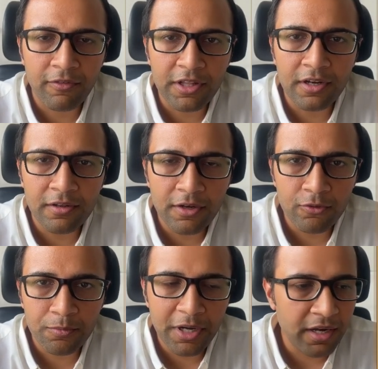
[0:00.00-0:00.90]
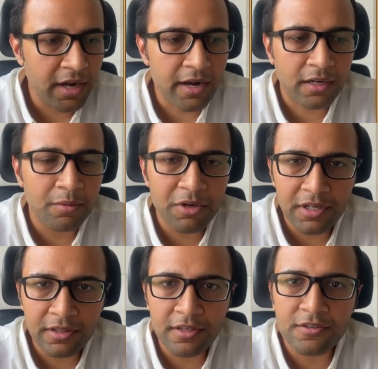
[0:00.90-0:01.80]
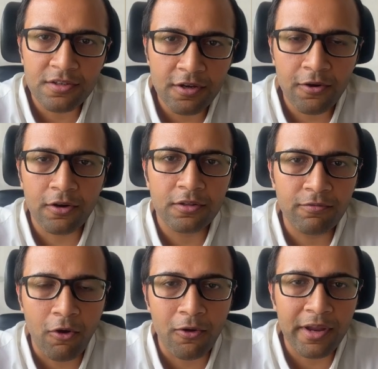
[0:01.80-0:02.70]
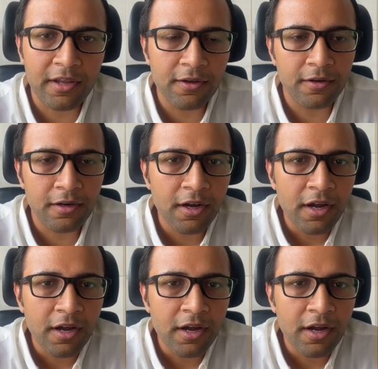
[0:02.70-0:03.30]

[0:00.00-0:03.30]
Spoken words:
whether it will be deductible in this year or the following year,